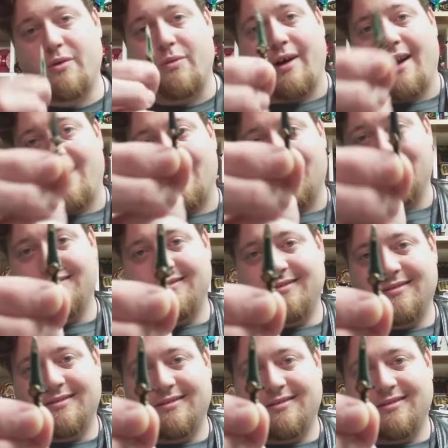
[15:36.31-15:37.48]
Wow.
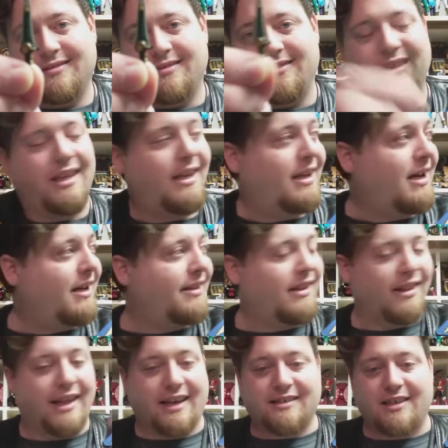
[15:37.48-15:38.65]
The
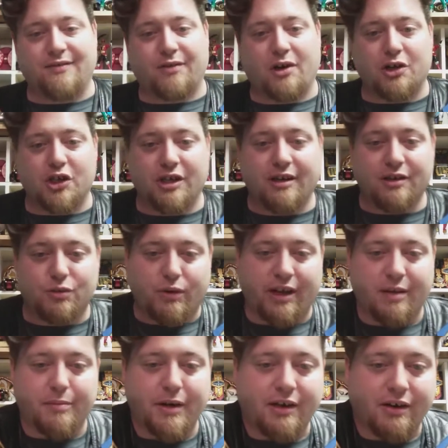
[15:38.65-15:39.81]
legacy version is
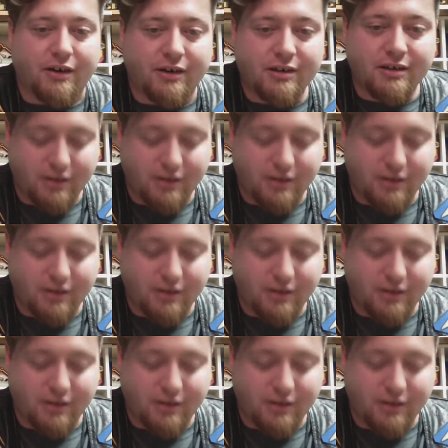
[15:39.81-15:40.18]
way better.